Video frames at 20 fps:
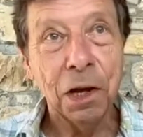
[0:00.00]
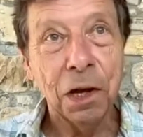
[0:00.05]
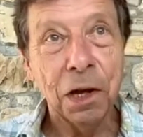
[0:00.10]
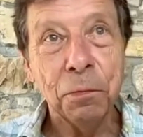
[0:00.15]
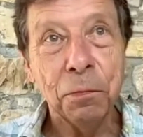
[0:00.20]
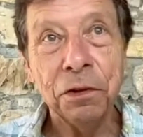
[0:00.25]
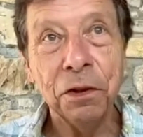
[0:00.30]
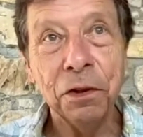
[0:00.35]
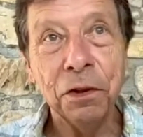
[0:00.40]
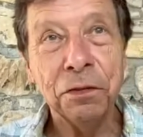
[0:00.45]

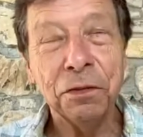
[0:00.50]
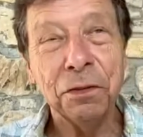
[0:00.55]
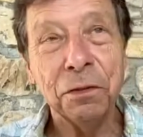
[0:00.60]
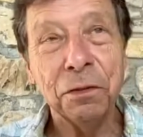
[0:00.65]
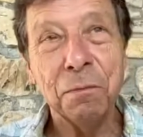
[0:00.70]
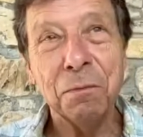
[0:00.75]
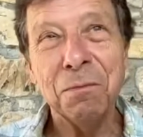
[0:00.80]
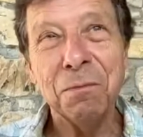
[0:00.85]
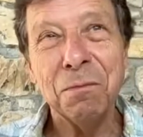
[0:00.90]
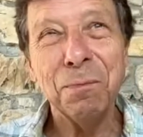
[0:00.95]
which is
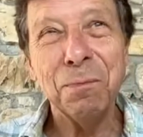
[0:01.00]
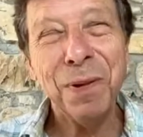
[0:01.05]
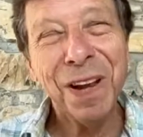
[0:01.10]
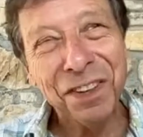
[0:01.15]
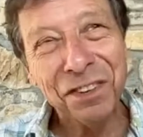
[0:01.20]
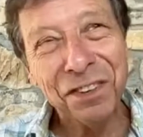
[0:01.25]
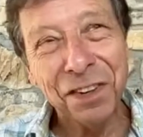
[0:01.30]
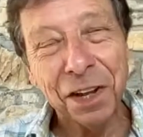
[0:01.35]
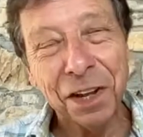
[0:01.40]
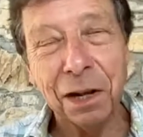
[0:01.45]

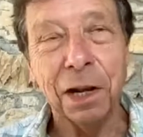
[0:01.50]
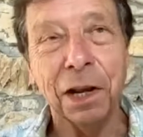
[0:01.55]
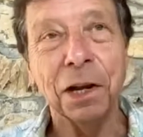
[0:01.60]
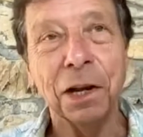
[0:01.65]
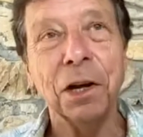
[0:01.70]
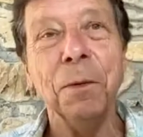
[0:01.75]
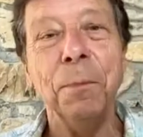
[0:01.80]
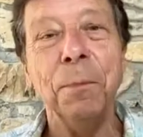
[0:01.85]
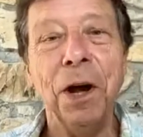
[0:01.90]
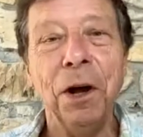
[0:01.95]

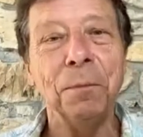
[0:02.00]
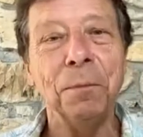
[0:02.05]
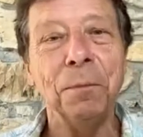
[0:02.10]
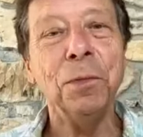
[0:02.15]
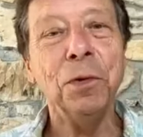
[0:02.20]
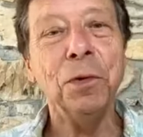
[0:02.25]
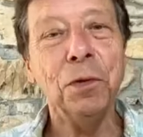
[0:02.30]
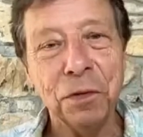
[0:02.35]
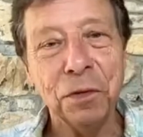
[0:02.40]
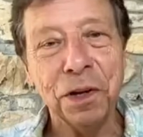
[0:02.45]
basically about
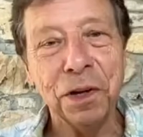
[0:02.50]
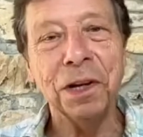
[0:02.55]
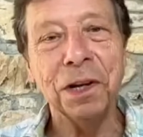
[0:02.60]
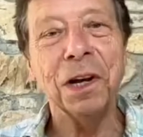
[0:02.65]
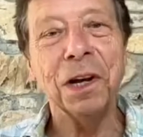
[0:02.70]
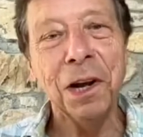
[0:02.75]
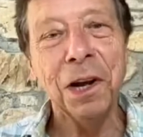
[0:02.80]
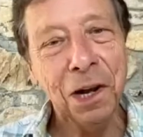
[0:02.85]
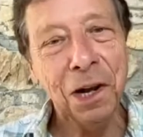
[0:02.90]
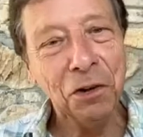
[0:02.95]
moving
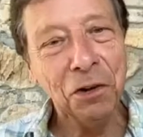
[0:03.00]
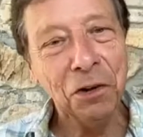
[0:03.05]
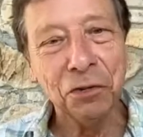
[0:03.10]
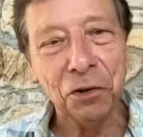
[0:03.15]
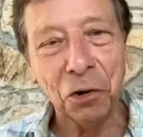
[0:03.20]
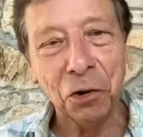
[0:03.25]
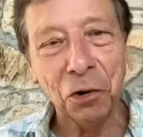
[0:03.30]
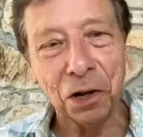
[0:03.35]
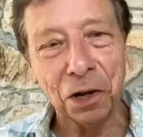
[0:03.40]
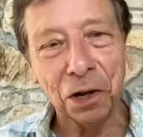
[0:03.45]
a large
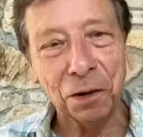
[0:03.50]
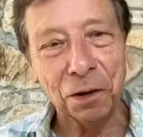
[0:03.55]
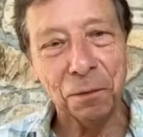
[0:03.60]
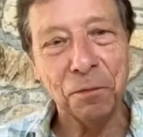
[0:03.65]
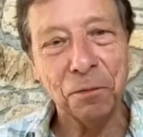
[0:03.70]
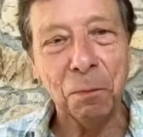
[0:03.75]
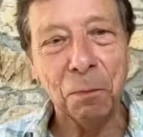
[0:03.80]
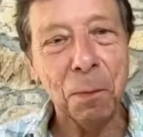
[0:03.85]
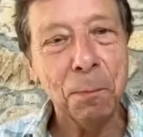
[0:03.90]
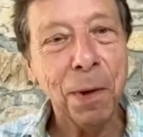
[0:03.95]
organ
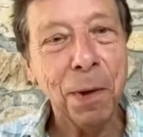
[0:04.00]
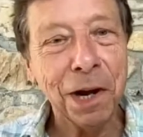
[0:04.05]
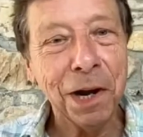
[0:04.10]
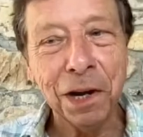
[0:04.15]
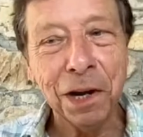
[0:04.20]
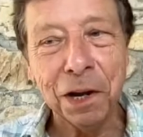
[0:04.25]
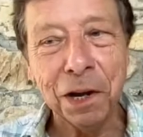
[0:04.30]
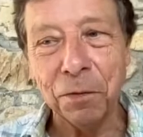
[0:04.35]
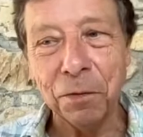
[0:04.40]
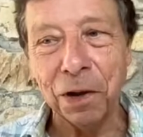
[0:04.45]
from a
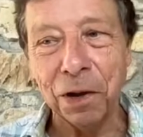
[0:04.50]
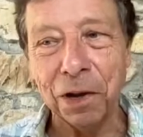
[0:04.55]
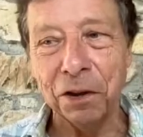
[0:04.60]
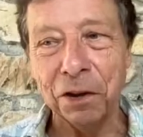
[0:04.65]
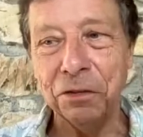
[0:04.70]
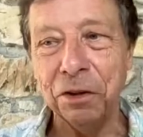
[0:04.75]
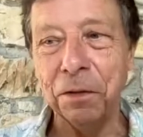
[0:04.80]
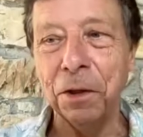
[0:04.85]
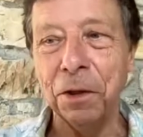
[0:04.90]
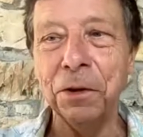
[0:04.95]
mining
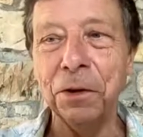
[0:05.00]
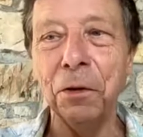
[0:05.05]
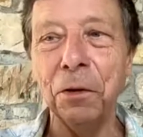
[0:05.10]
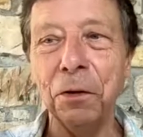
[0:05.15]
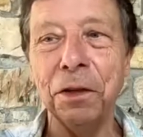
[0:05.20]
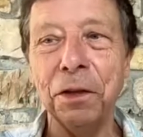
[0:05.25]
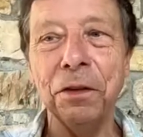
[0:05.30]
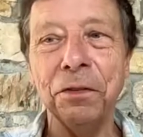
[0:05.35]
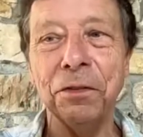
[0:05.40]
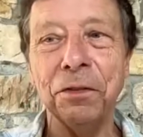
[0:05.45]
village in the
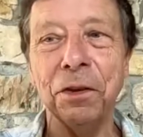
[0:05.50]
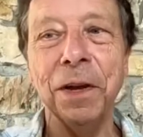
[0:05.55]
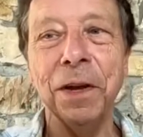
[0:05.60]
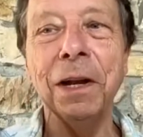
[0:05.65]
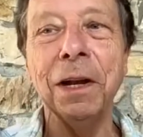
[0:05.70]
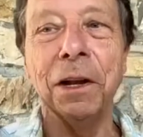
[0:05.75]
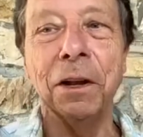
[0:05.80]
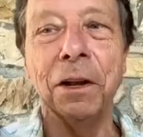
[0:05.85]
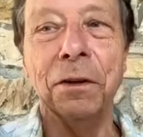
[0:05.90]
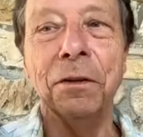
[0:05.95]
northeast of
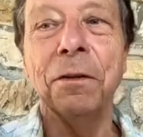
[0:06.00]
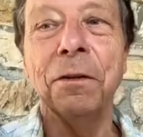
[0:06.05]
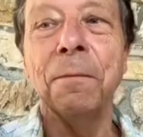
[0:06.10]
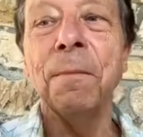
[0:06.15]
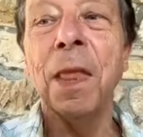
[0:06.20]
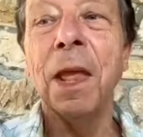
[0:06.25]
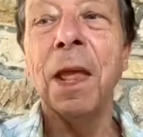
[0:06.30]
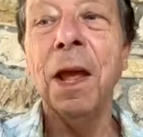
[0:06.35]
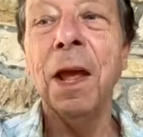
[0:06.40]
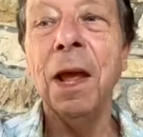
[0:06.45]
England
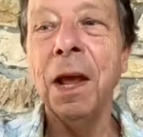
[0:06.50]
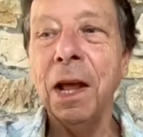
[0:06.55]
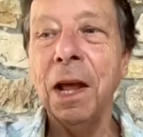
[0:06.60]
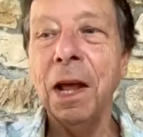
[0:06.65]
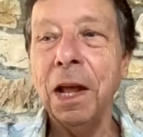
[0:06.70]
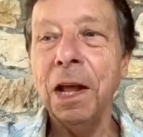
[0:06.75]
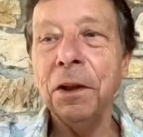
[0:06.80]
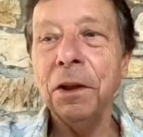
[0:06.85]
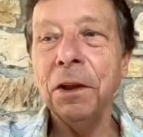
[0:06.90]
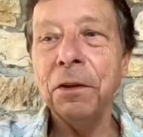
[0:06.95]

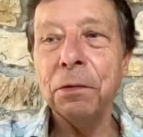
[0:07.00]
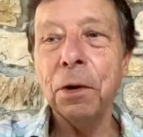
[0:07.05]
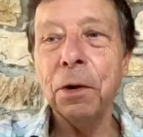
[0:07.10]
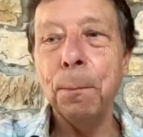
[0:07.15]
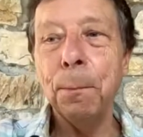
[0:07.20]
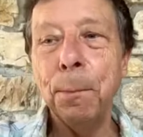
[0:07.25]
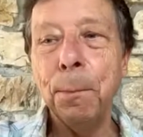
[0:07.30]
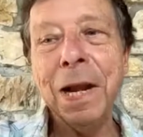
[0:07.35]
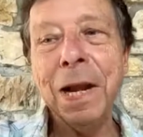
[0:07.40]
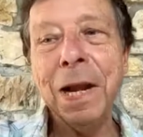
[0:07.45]
into a
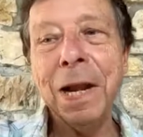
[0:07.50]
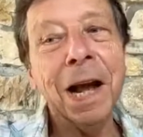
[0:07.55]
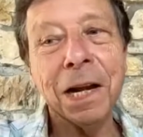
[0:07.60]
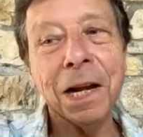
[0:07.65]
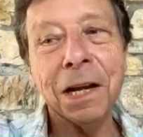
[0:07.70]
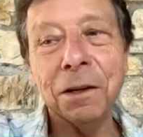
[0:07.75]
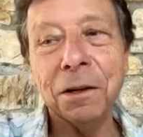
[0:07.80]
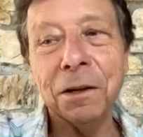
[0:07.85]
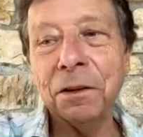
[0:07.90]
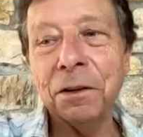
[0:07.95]

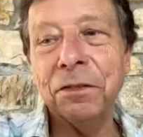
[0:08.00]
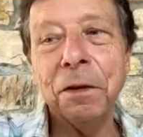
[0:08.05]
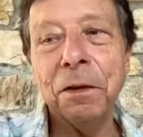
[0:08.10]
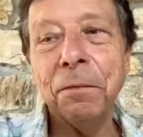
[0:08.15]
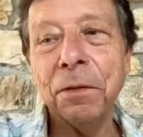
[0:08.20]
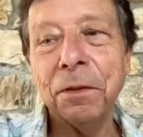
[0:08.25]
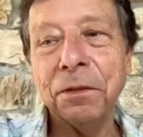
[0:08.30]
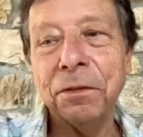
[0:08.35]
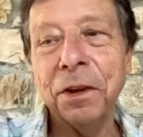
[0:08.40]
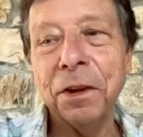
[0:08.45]
black
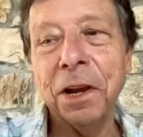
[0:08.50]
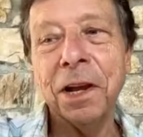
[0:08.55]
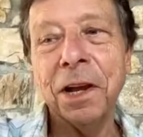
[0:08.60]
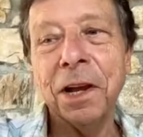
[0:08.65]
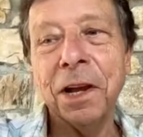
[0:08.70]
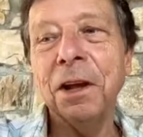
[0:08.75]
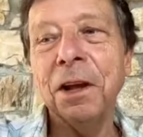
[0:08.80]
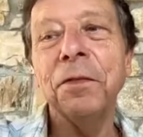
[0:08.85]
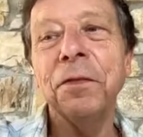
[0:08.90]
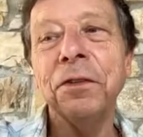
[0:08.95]
Seventh-day
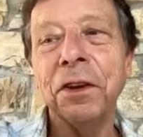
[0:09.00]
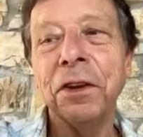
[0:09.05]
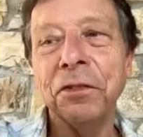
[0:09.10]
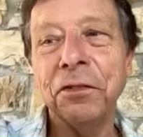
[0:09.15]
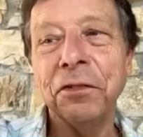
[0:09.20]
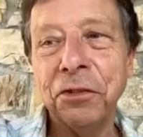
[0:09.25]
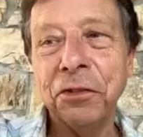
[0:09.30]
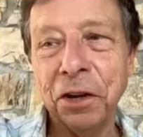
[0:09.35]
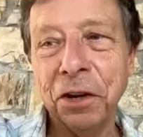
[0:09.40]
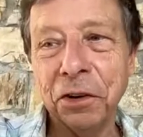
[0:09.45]

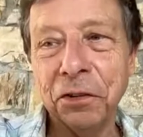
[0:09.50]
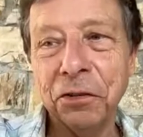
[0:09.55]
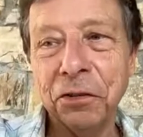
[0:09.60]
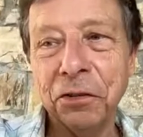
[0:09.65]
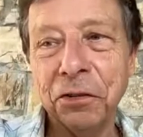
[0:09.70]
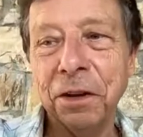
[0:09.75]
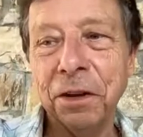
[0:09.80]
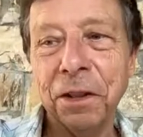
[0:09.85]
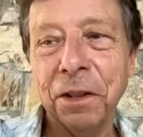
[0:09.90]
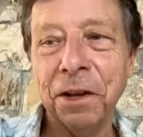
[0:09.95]
Adventist
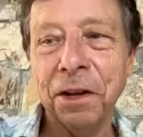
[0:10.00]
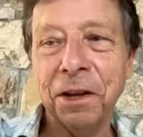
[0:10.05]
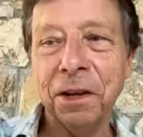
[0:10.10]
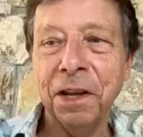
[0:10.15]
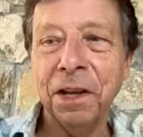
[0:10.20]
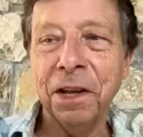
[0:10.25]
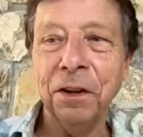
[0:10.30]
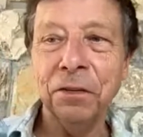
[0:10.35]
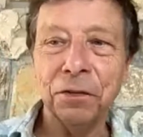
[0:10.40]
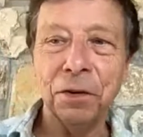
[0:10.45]
church in the
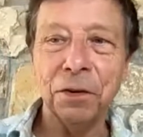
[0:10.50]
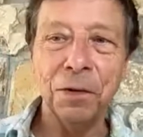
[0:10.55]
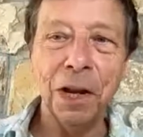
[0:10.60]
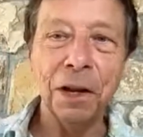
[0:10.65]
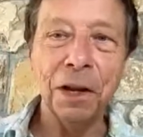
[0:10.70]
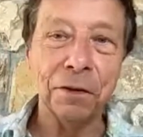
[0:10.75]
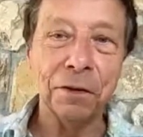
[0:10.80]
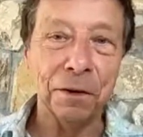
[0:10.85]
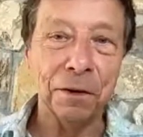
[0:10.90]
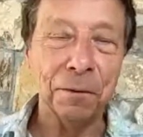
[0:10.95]
east of
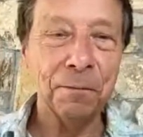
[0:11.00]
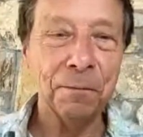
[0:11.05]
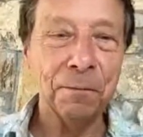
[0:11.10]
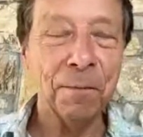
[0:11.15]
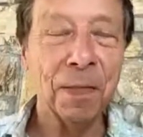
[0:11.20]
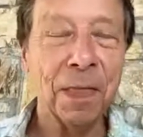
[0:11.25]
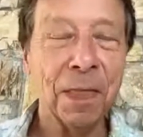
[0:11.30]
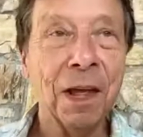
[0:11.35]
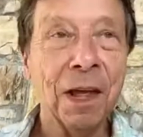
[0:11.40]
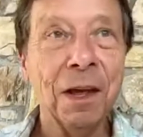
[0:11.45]
London,
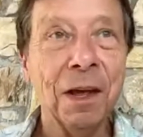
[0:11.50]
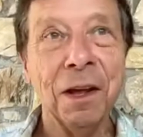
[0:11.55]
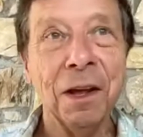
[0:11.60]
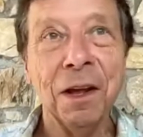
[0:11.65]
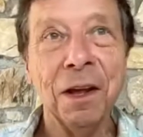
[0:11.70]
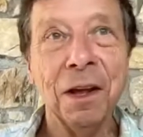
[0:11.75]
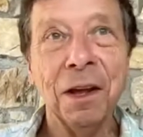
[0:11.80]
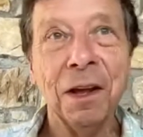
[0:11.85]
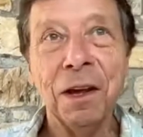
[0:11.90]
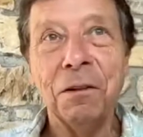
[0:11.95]

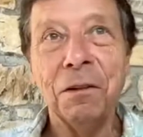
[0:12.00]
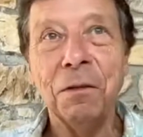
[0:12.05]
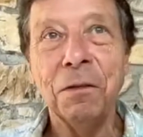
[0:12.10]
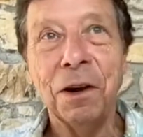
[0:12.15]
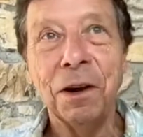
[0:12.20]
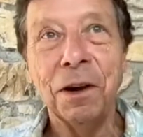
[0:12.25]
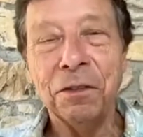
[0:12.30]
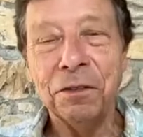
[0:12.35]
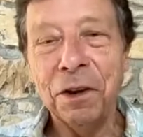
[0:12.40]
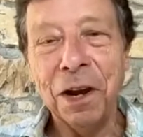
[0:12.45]

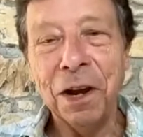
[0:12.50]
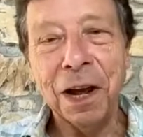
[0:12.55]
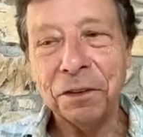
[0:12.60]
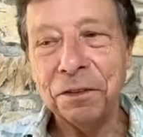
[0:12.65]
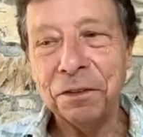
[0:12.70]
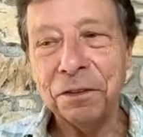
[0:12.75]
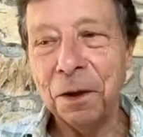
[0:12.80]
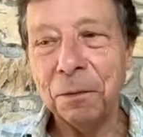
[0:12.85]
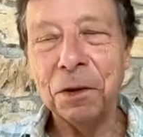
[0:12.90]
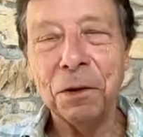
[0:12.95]
where it's
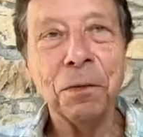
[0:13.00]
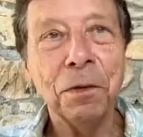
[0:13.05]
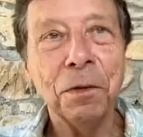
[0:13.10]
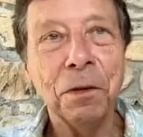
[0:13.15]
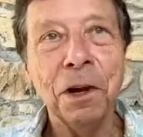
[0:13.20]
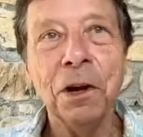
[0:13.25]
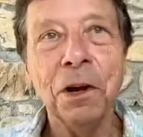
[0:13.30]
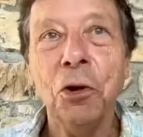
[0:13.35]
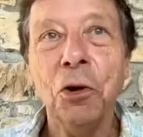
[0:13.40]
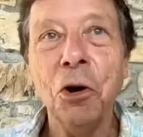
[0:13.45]
accepted with
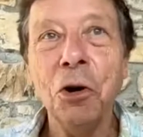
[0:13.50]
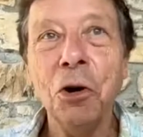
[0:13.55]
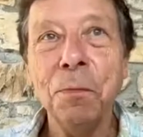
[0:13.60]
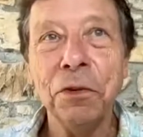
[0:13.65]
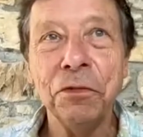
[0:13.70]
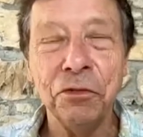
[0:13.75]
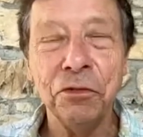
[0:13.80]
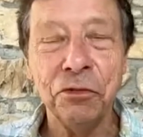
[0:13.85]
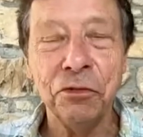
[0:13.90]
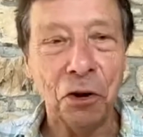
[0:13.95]

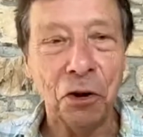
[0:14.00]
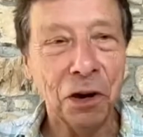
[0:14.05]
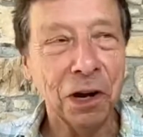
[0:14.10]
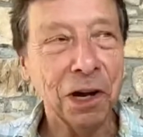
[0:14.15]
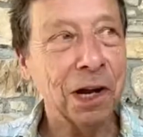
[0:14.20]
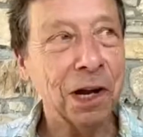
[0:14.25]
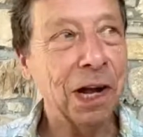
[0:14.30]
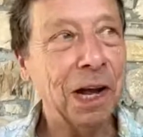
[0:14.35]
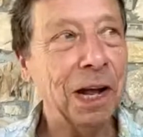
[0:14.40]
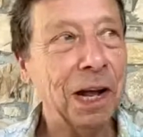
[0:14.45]
enormous
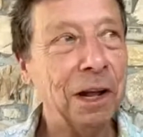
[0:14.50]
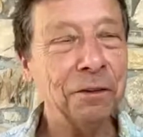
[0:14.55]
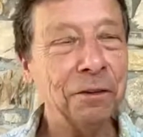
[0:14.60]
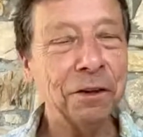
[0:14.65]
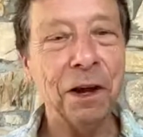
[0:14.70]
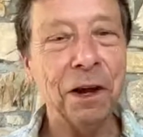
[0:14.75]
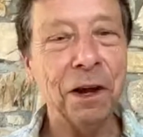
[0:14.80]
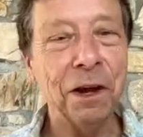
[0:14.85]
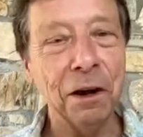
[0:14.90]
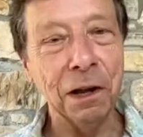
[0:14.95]
joy and
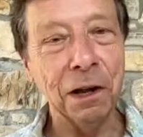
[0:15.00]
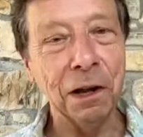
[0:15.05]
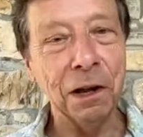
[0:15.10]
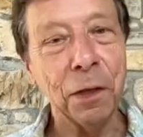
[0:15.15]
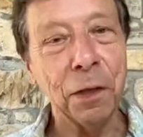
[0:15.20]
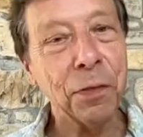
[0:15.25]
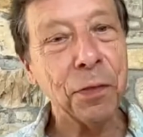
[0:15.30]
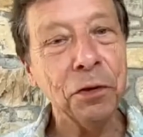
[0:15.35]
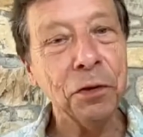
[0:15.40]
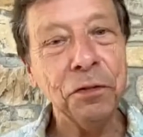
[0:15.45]
currently
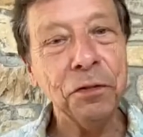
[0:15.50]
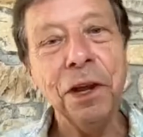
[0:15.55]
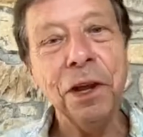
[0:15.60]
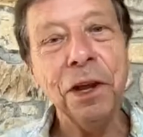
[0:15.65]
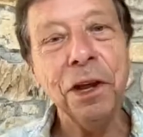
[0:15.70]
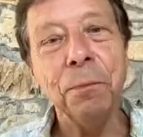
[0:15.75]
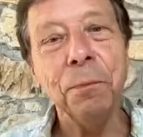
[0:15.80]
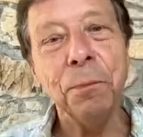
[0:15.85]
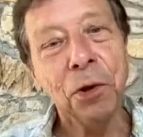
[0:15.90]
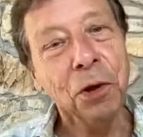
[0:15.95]

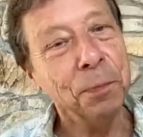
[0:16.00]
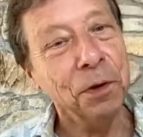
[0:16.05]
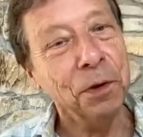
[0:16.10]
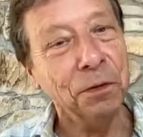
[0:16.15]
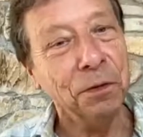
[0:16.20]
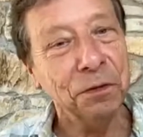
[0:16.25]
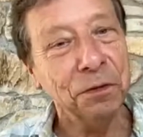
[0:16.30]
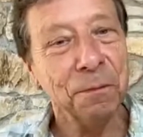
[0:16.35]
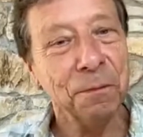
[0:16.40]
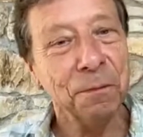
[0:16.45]
13
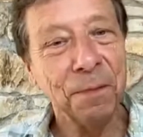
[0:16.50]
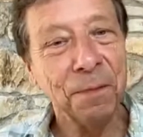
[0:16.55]
pupils